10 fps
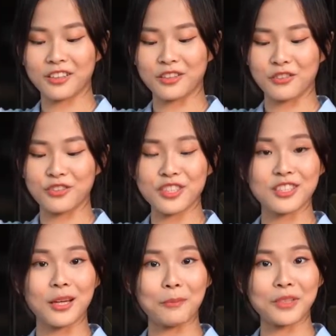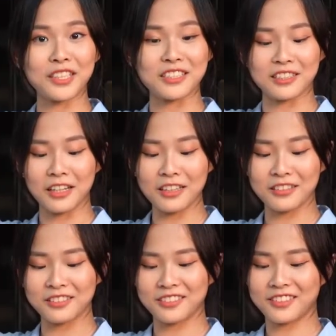The first dumpling is
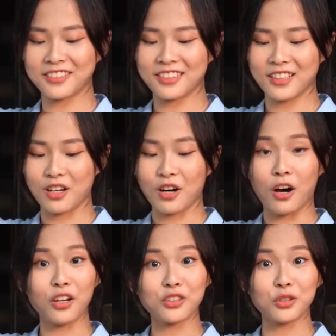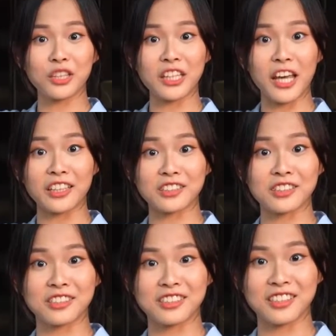done. On to the
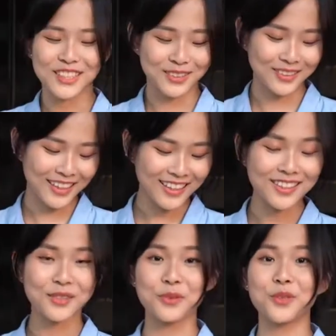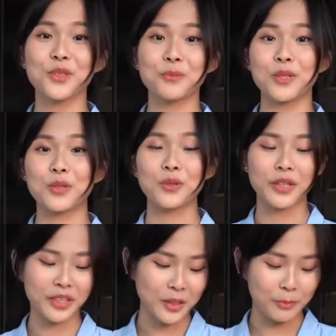next! So next, we're going to be
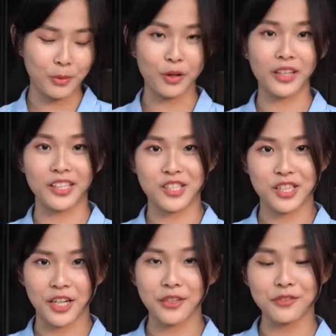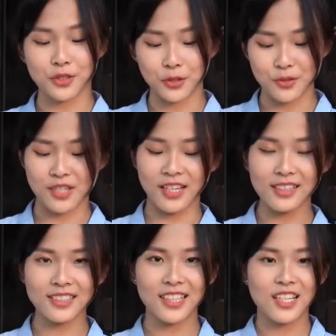cooking the pork and chives gyoza.
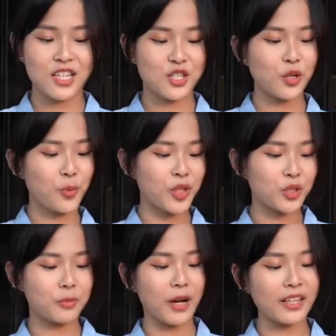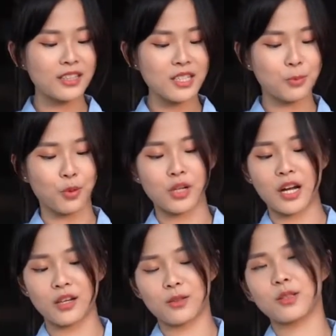So when you buy this
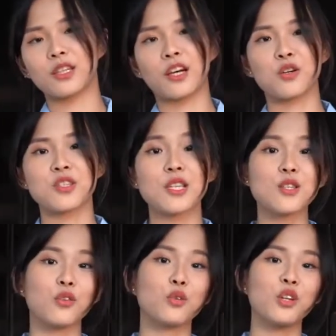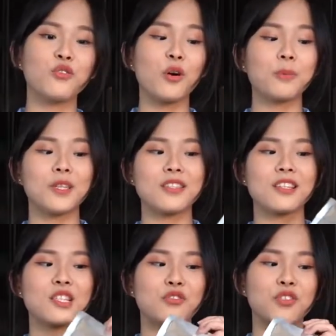product that consists of 24 pieces, you